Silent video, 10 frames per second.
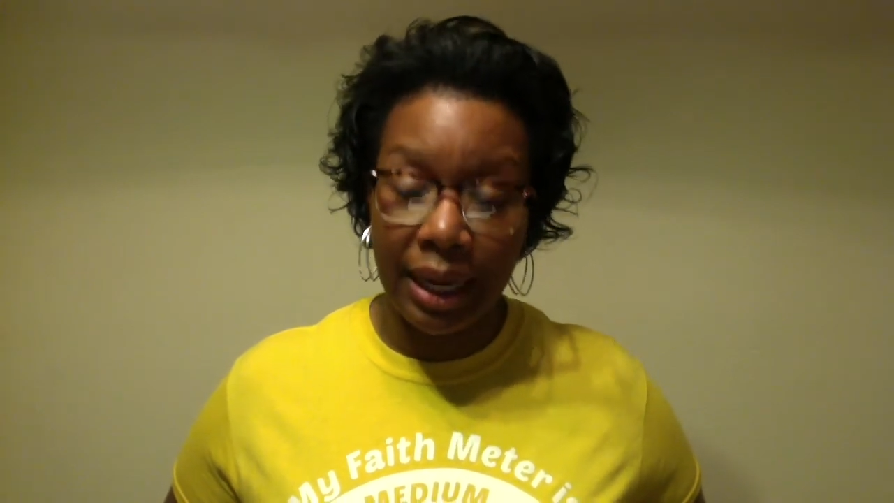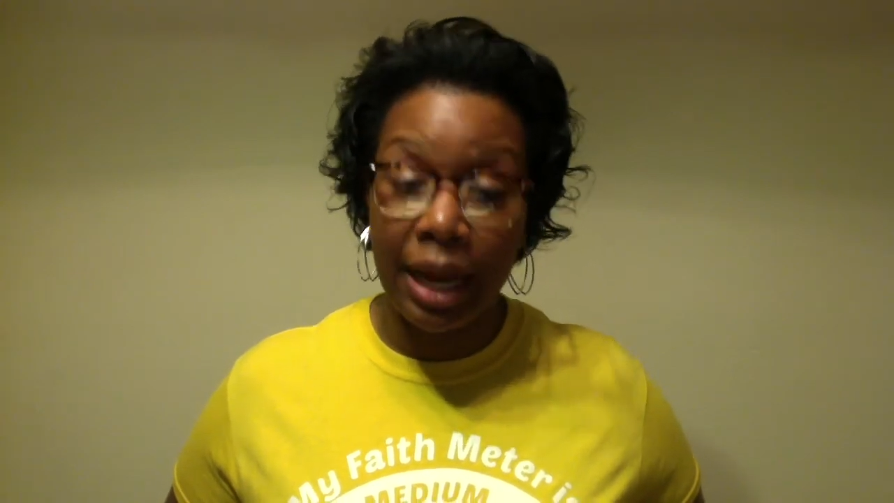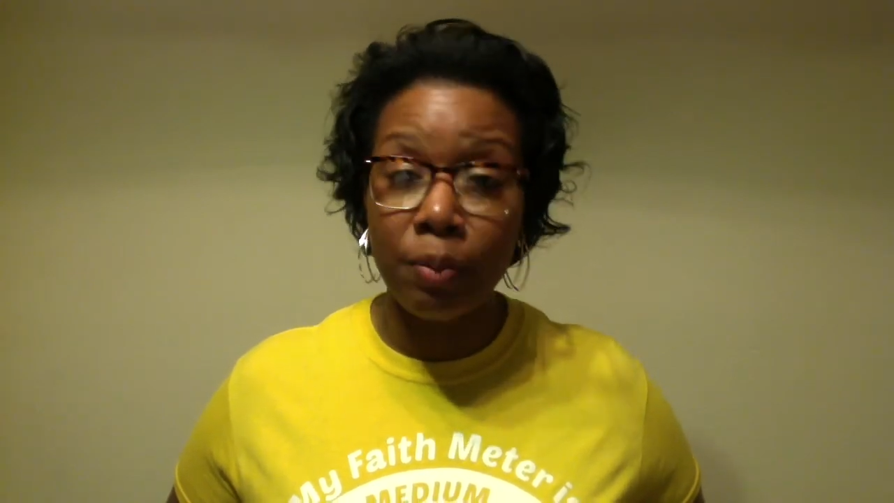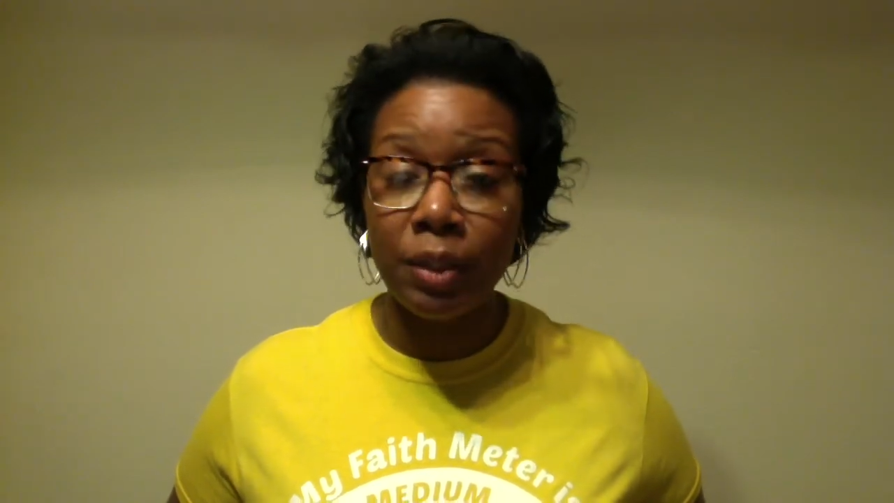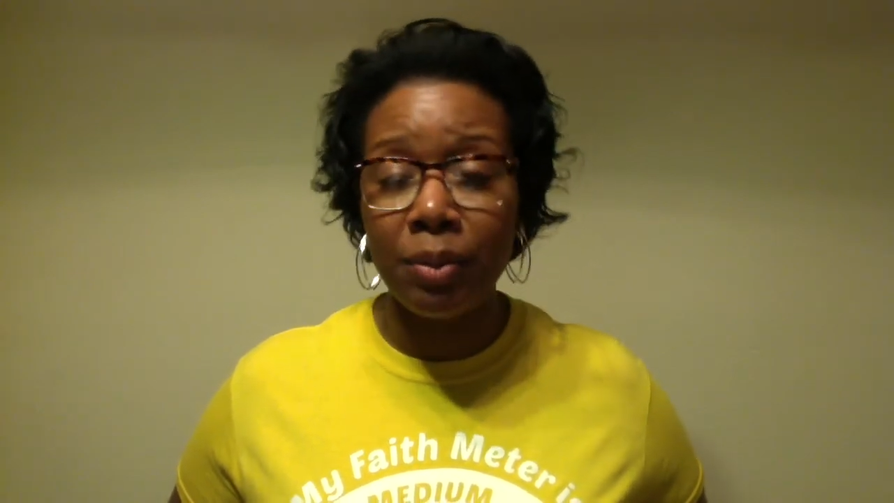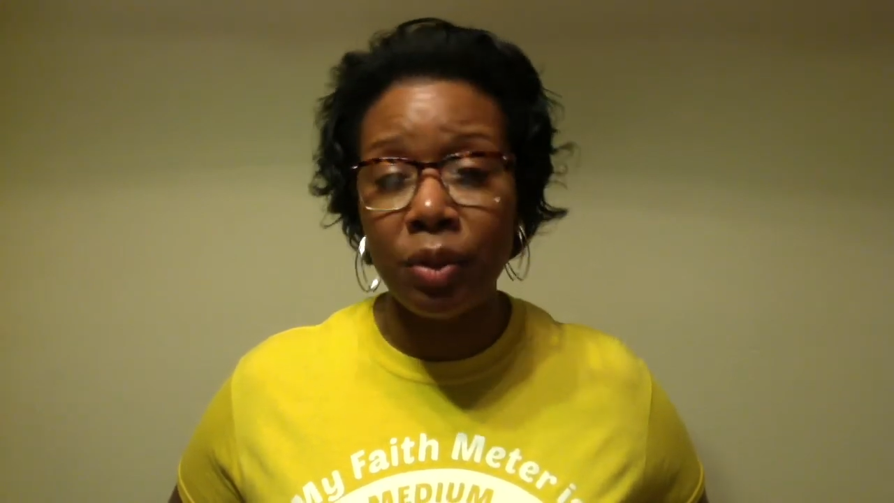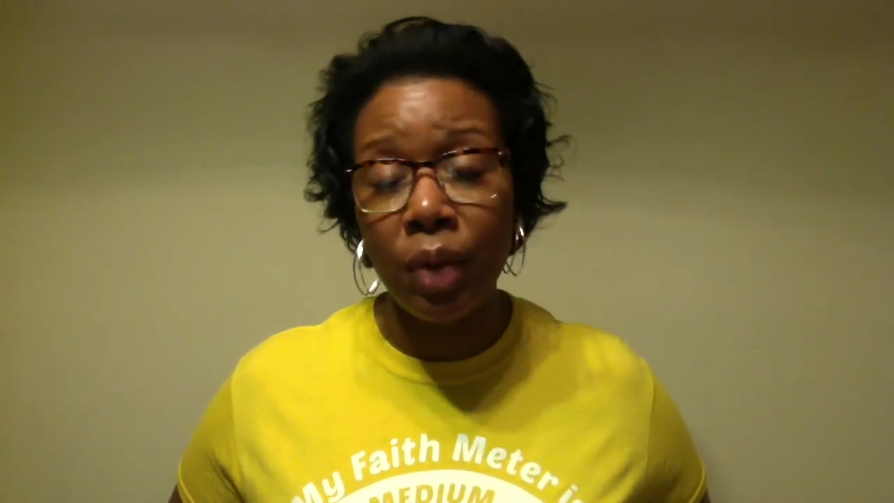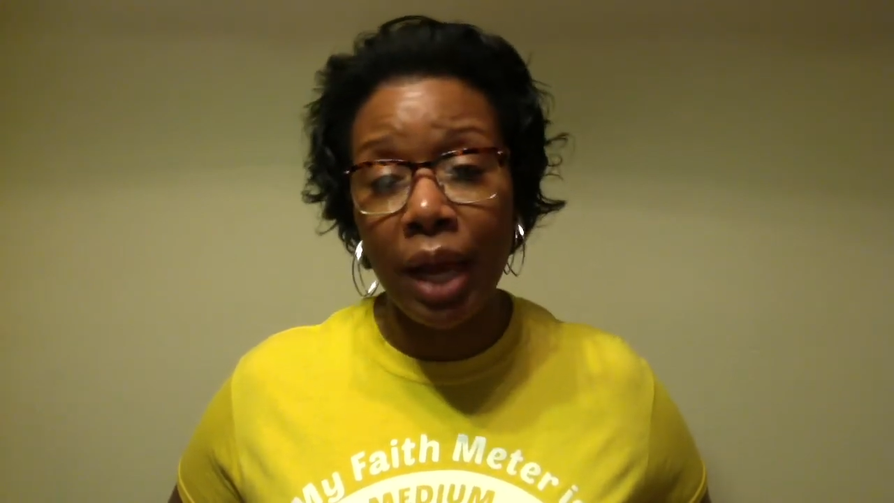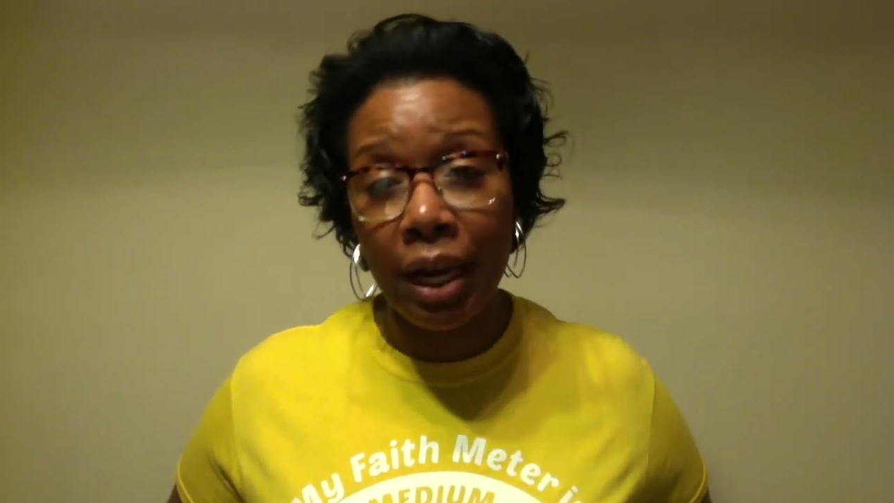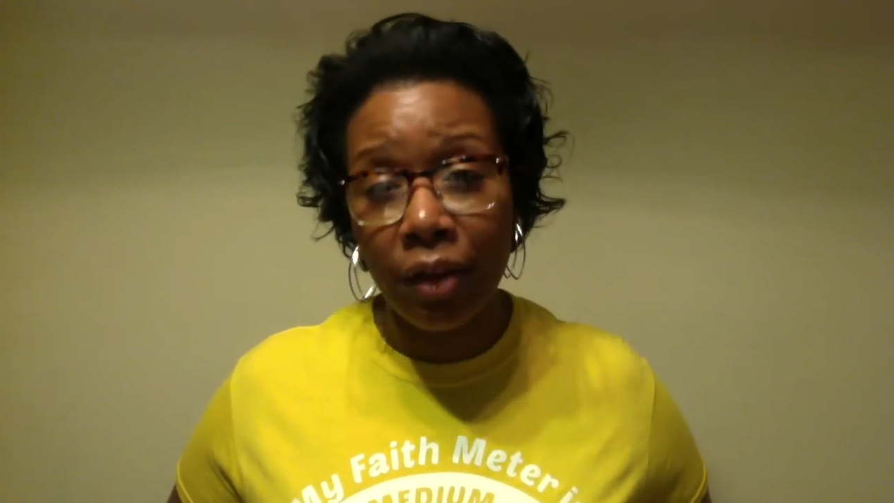It helps them
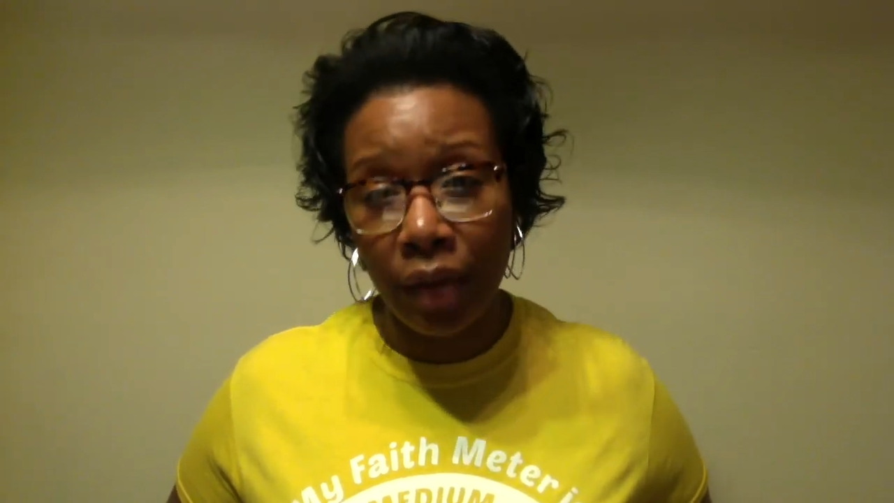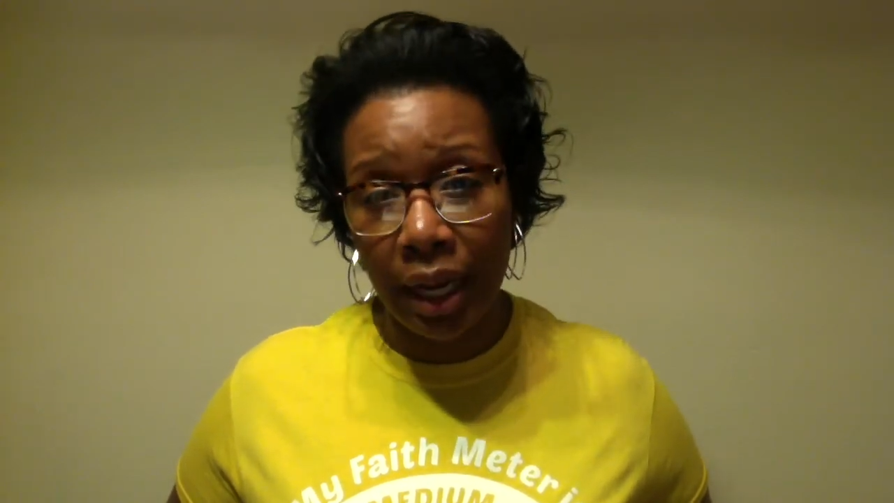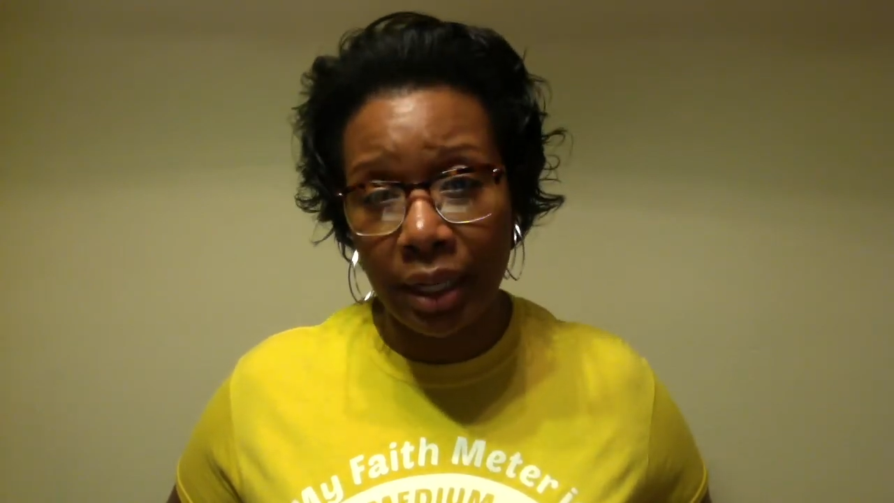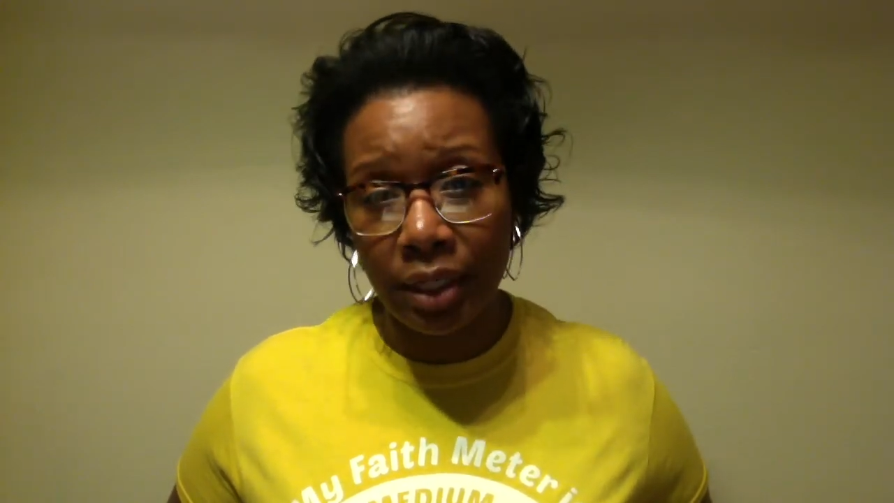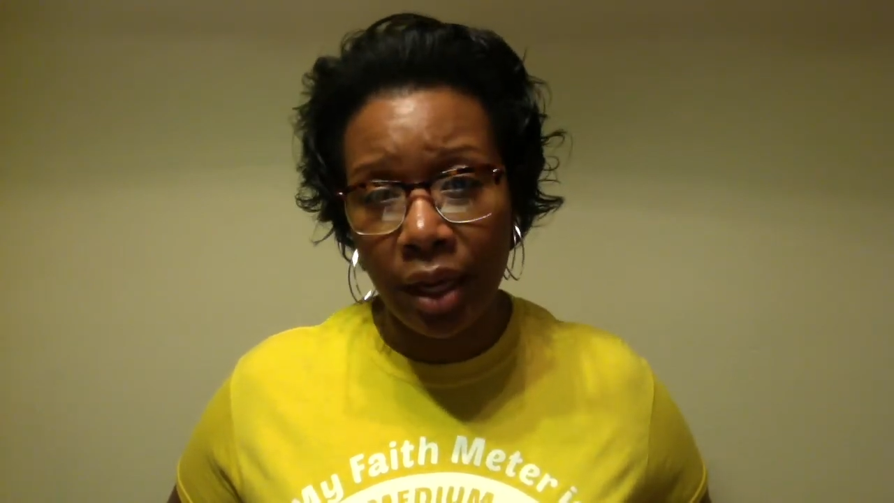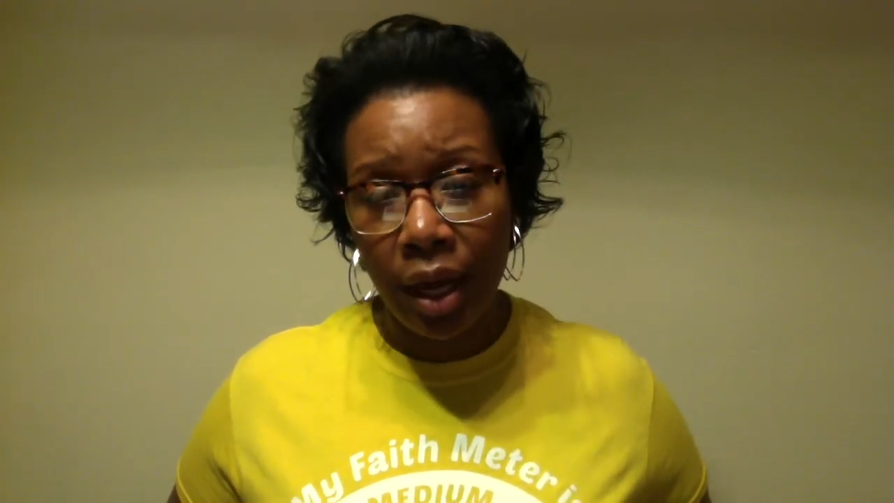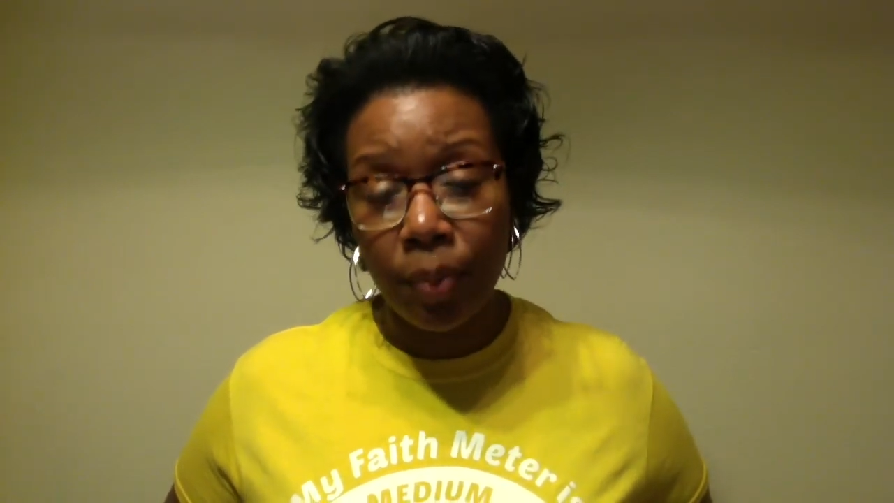to elevate,